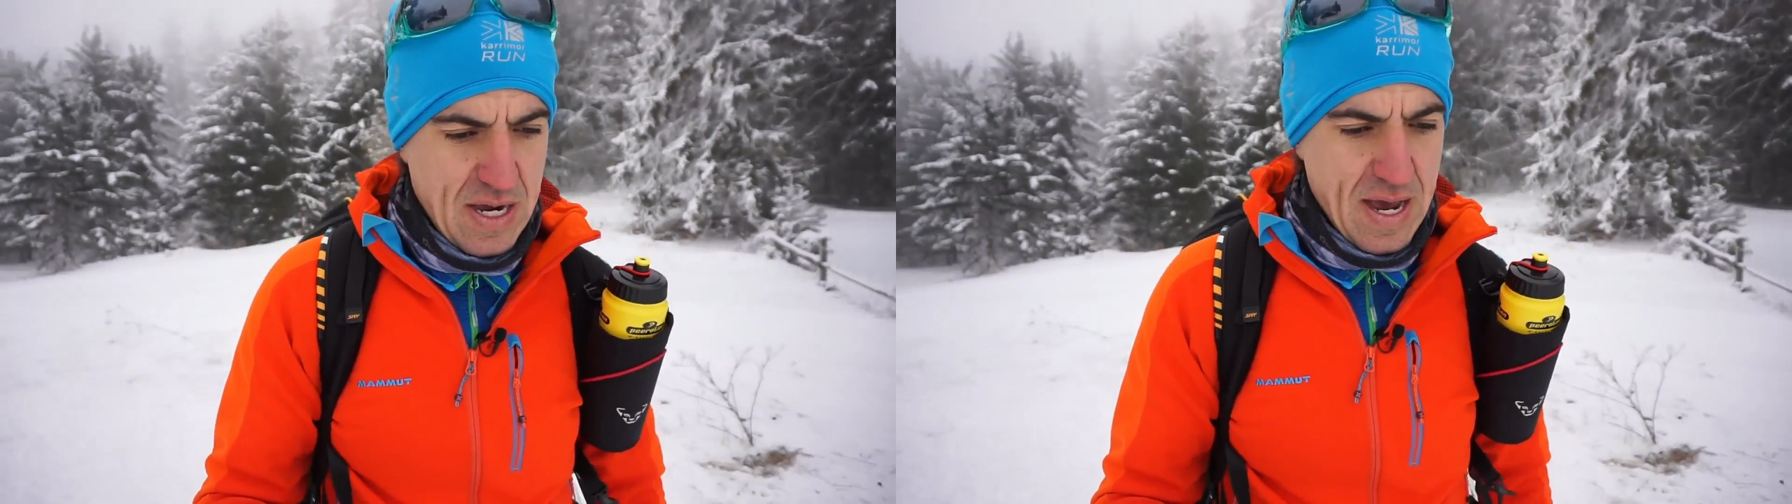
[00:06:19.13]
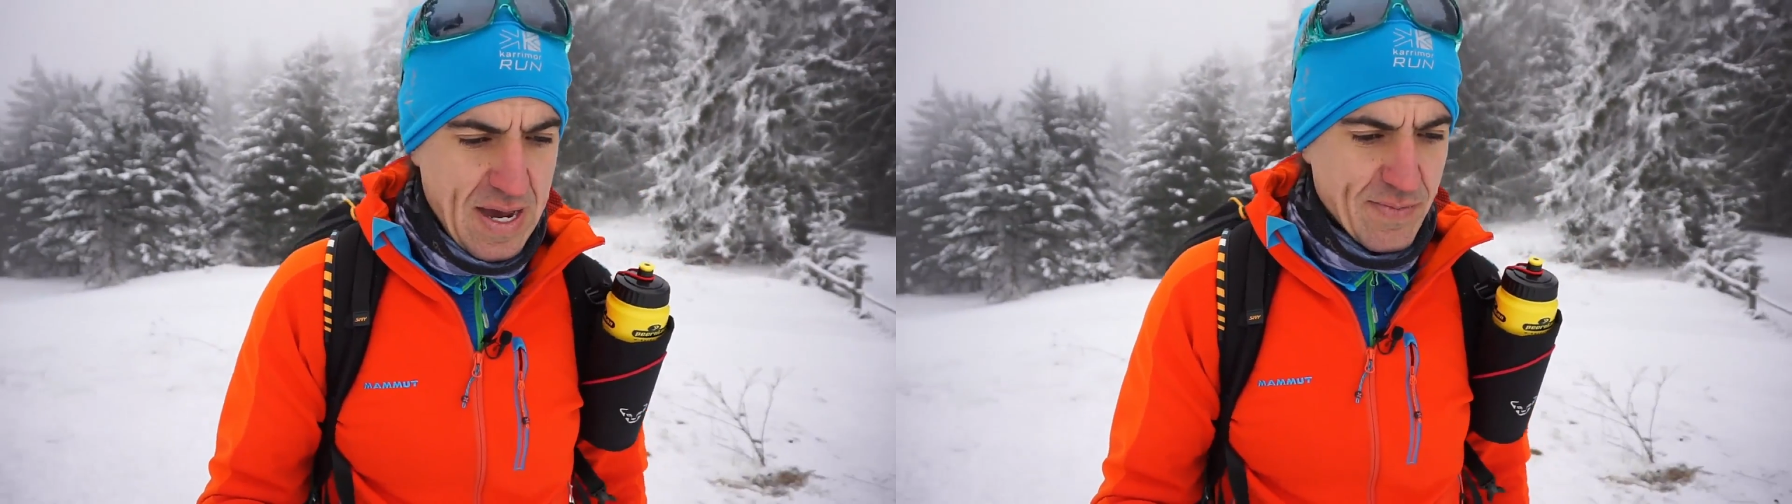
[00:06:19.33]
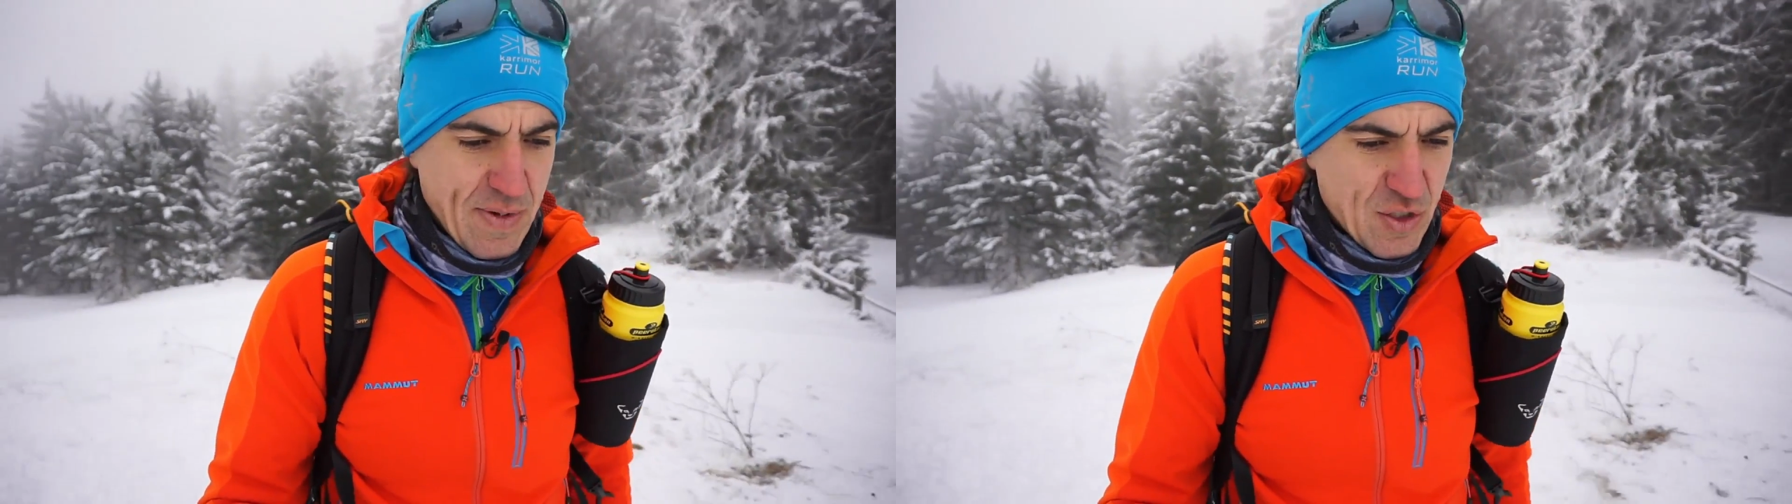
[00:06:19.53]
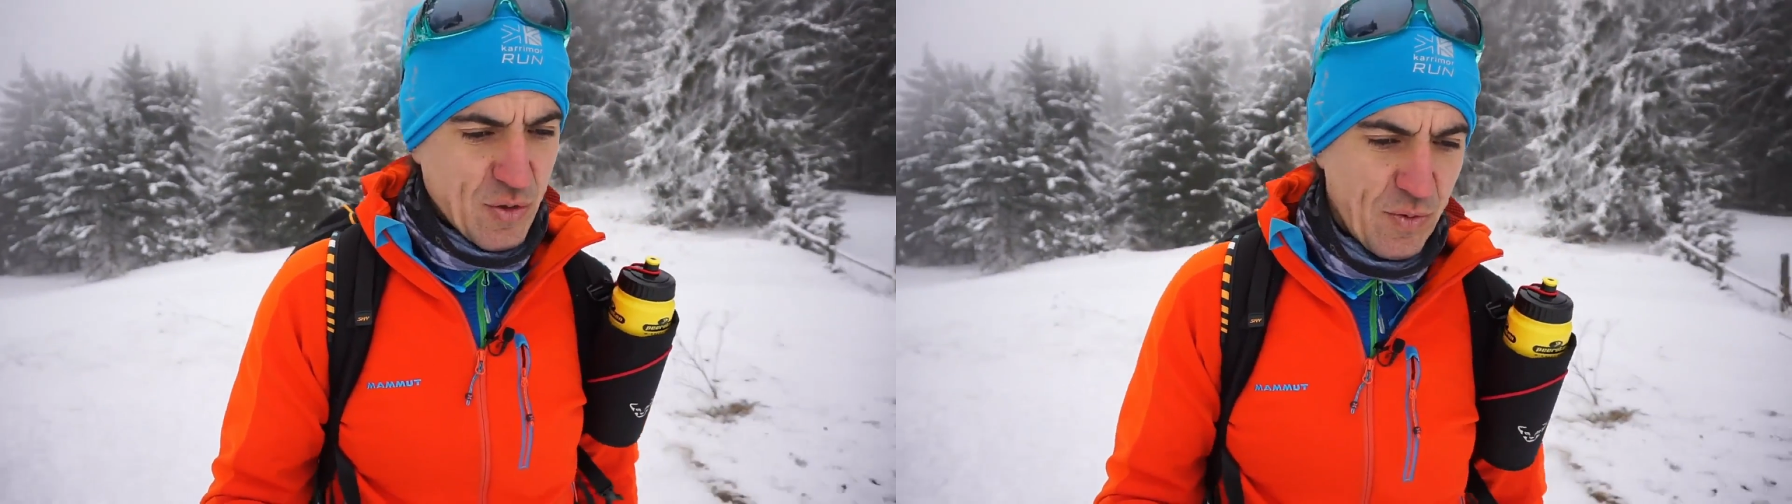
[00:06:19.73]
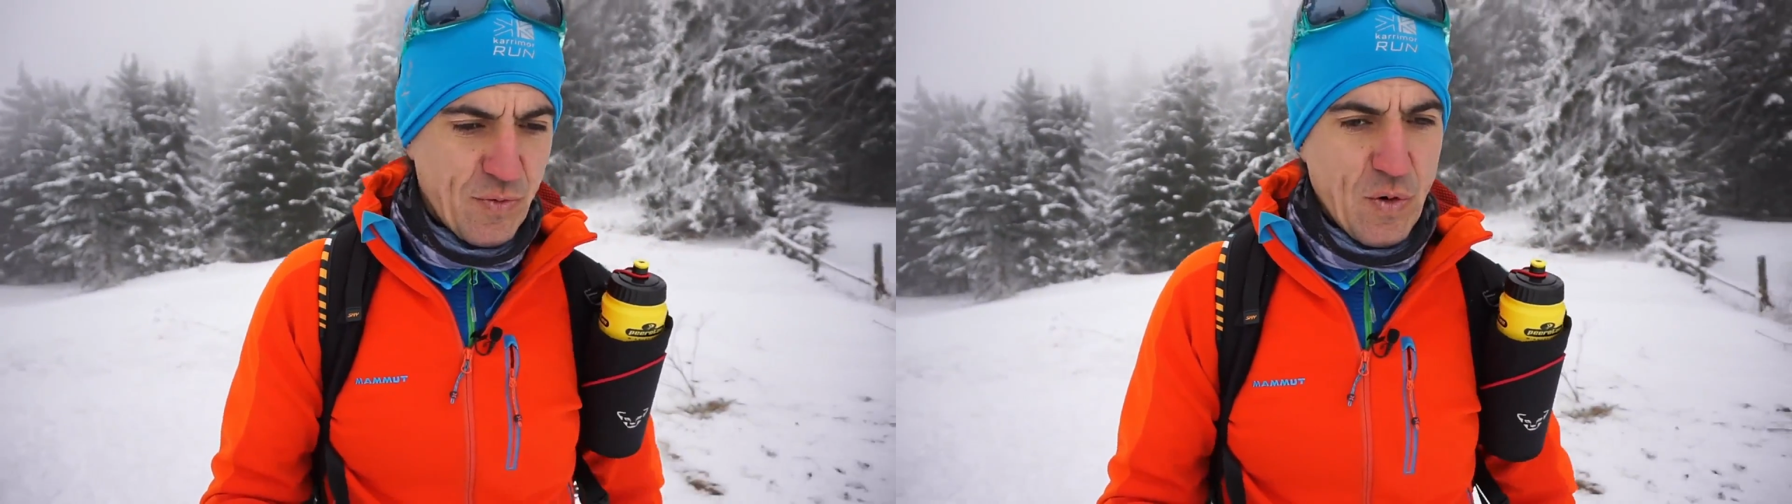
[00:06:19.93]
as mentioned
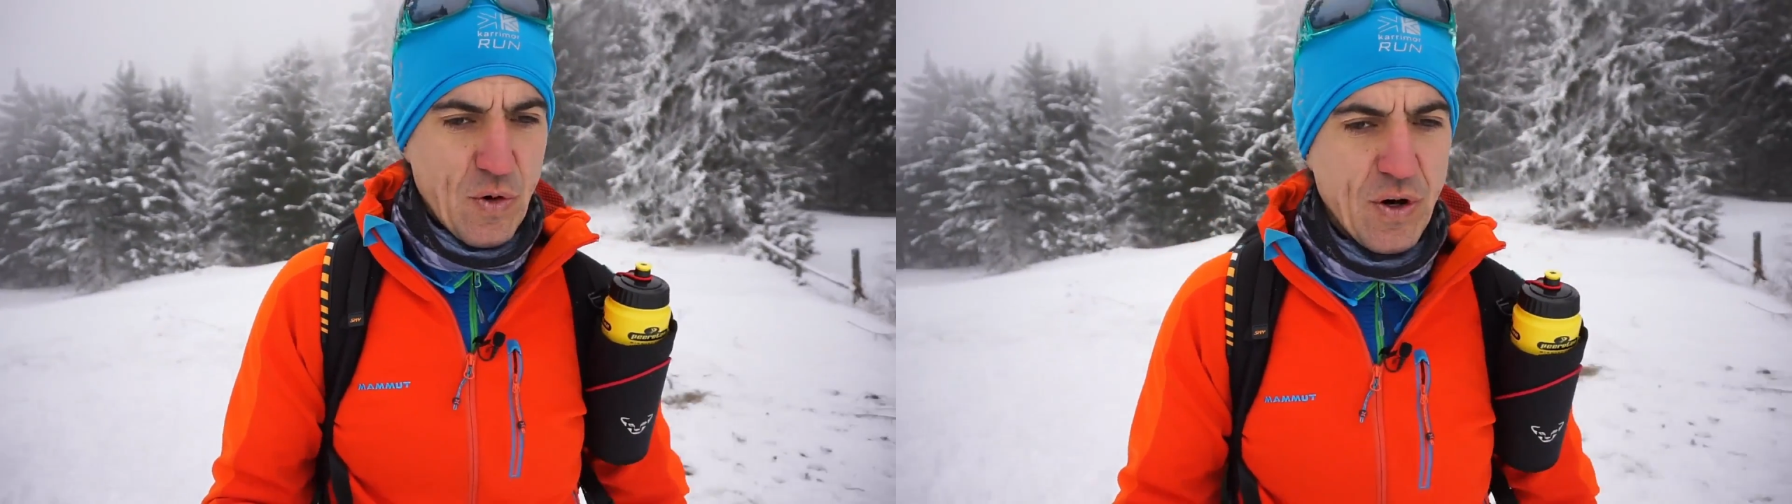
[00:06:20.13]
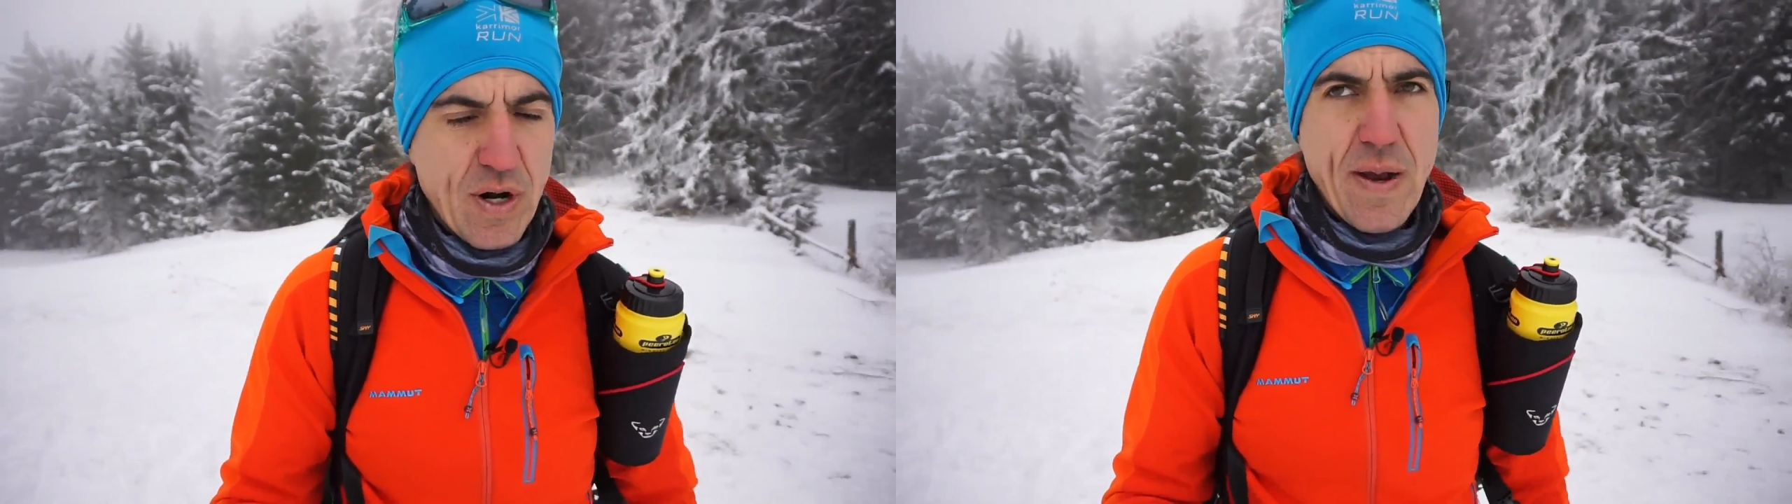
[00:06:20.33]
before,